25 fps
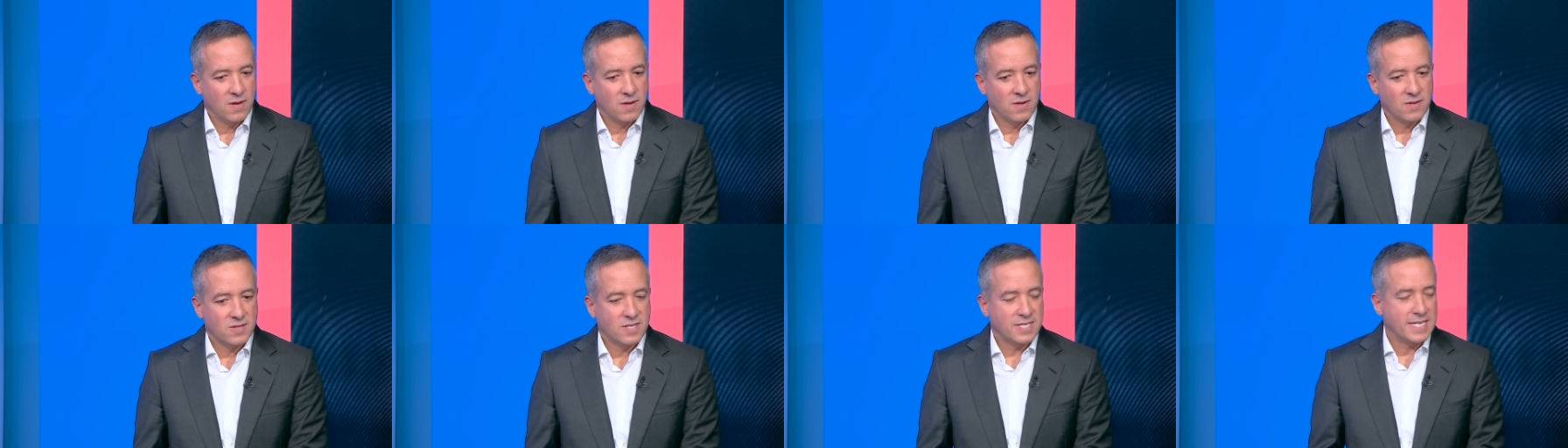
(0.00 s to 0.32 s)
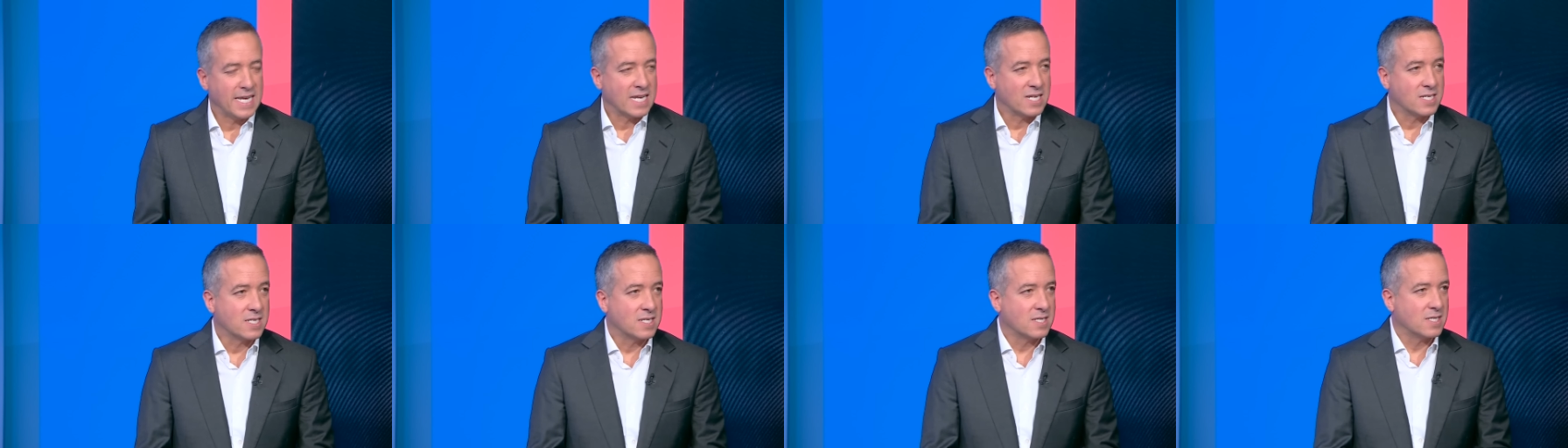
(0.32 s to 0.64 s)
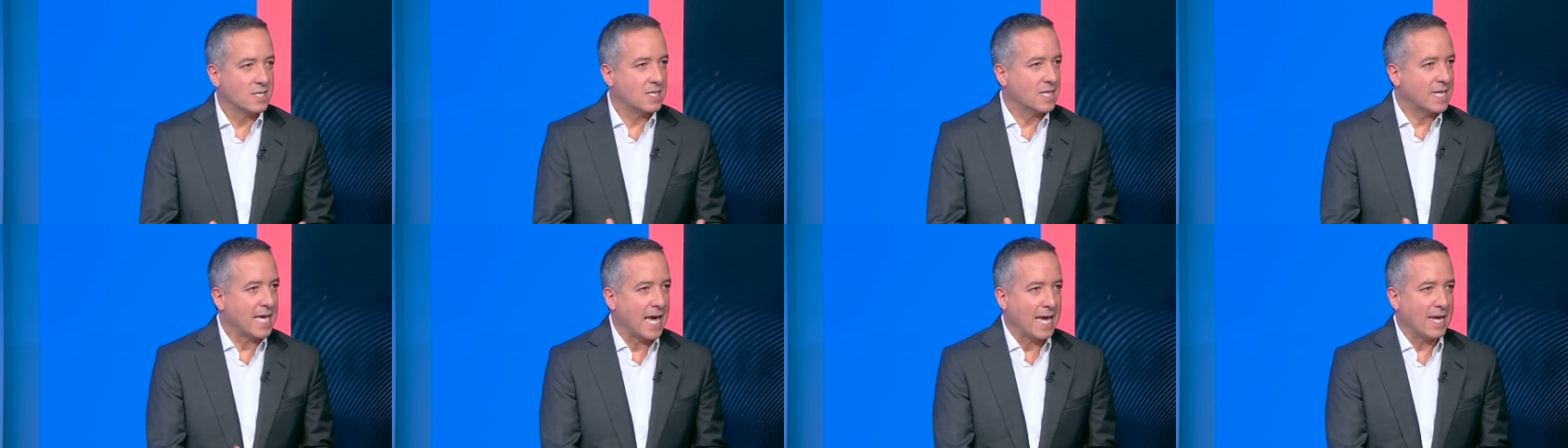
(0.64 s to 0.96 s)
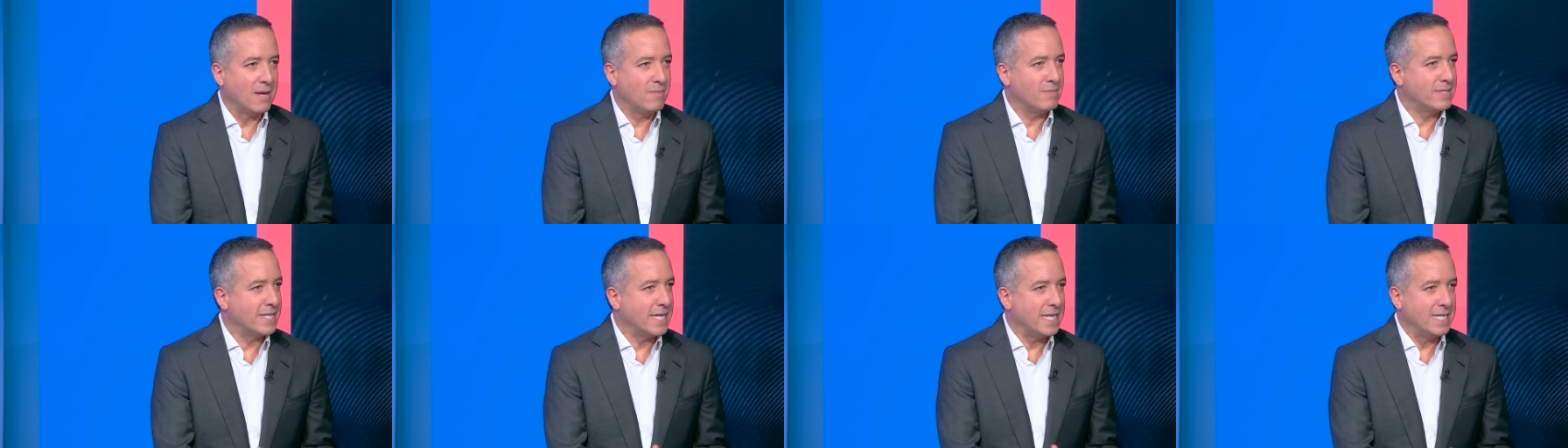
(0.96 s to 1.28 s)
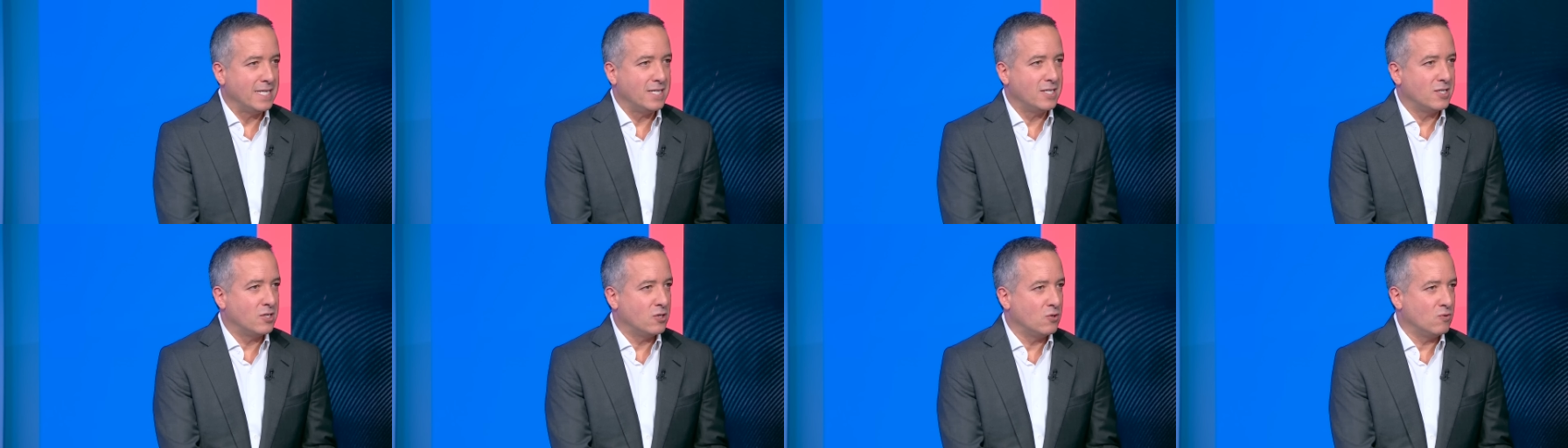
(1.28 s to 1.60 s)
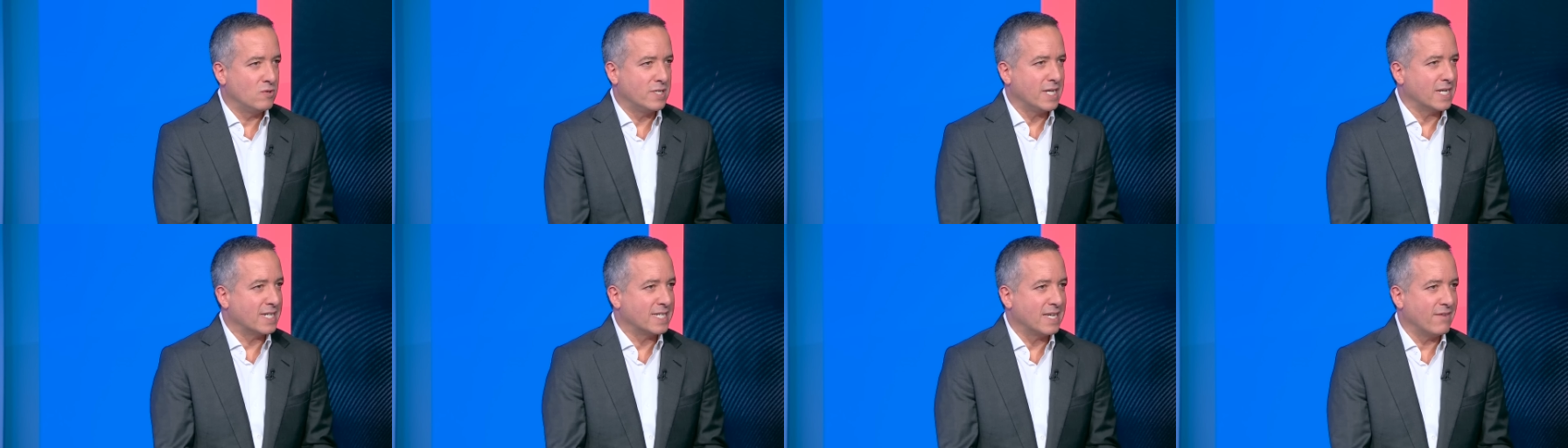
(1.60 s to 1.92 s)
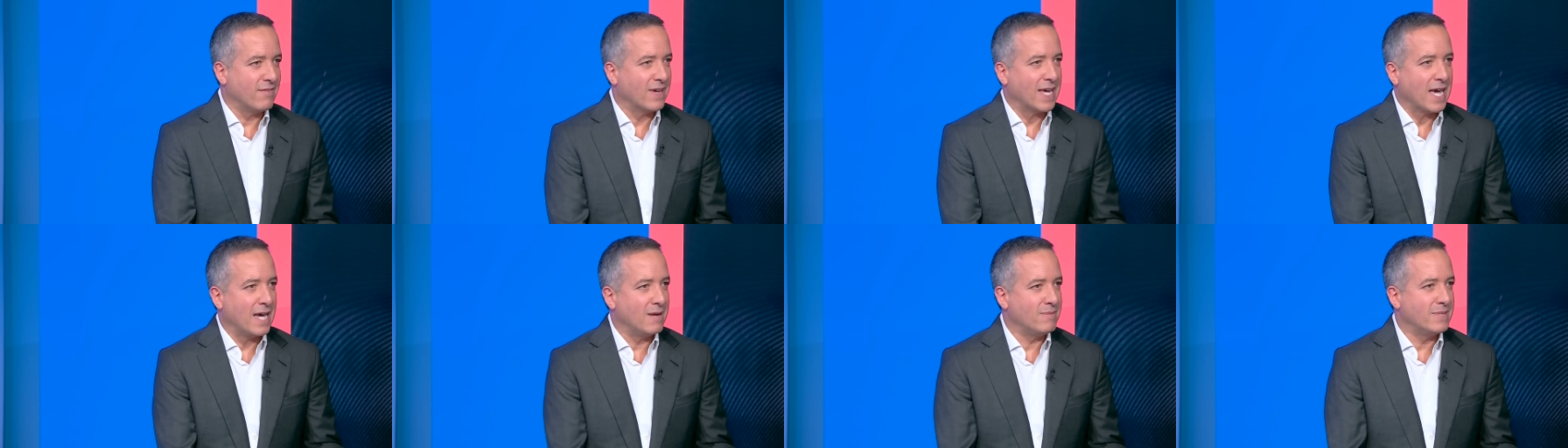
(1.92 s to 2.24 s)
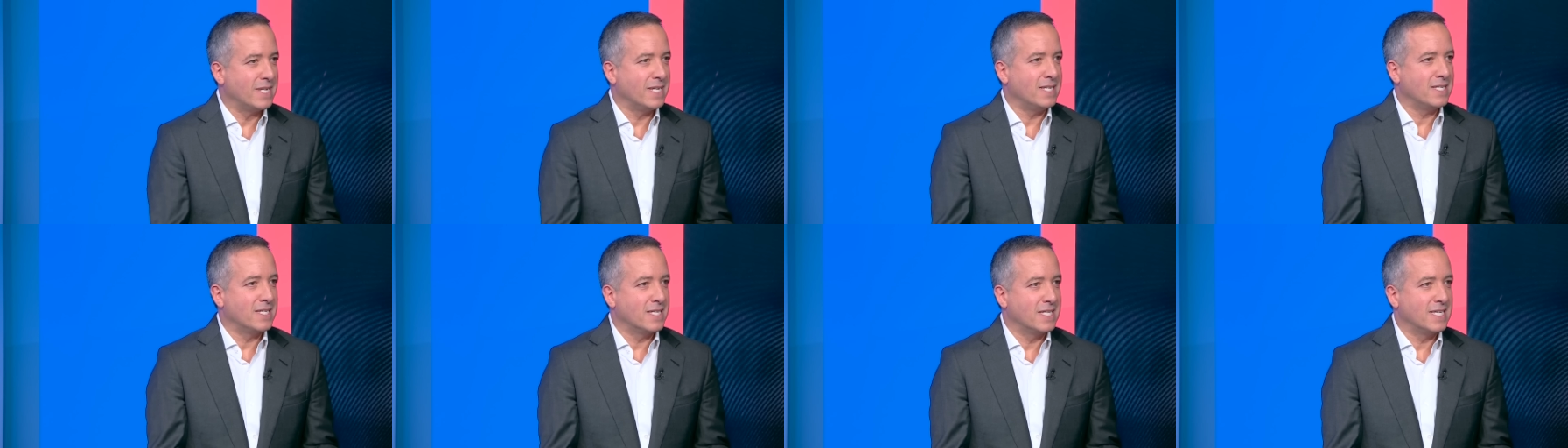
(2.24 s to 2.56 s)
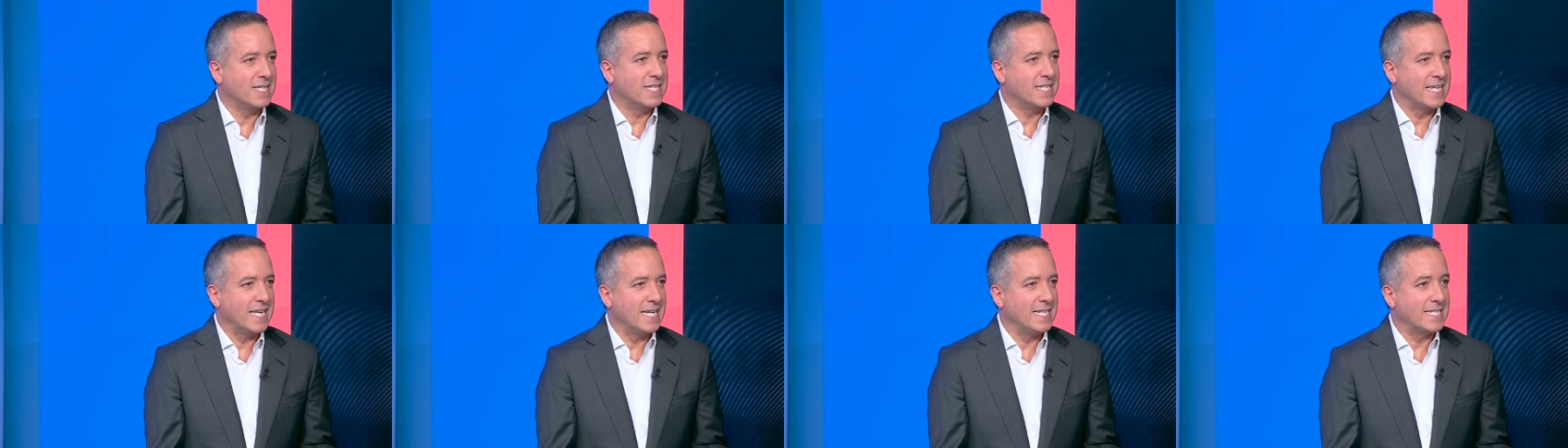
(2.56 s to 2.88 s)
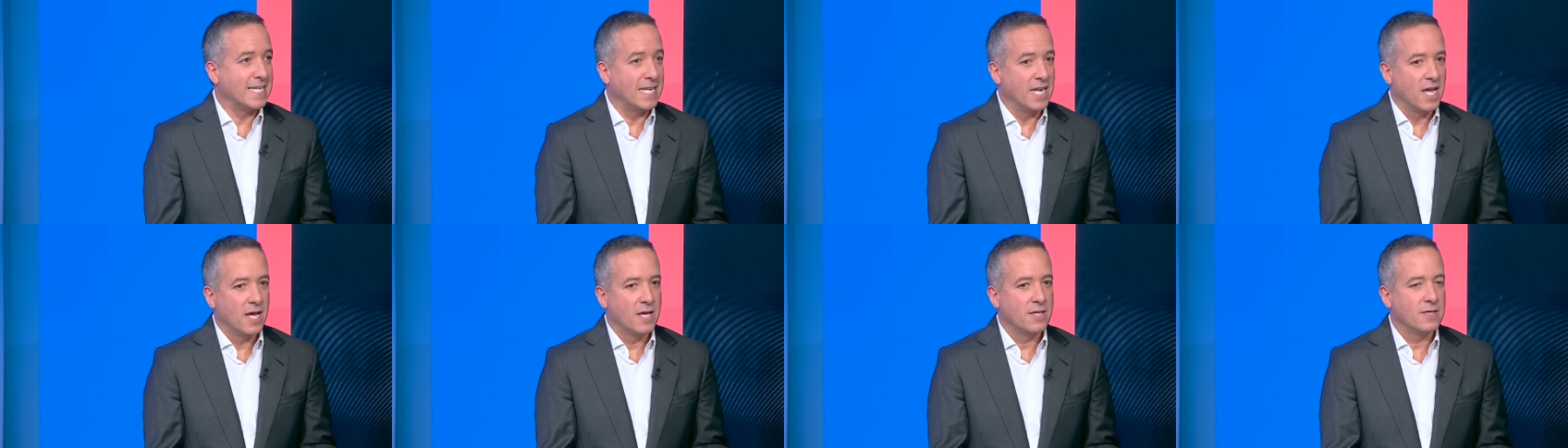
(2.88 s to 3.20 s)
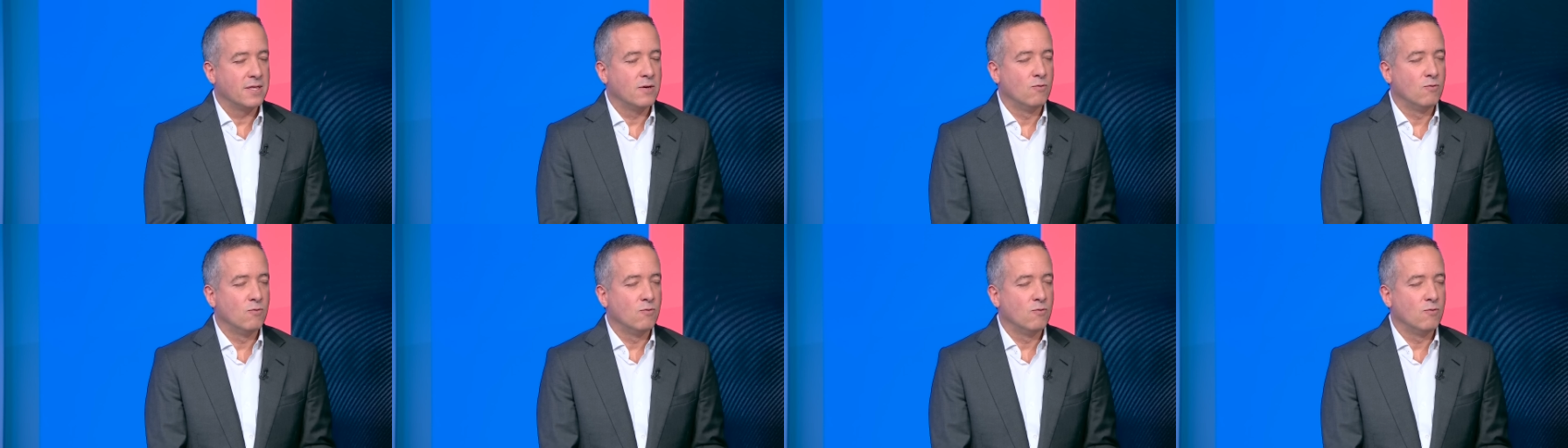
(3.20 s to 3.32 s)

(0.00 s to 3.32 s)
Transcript: six games into, six, seven games into the season,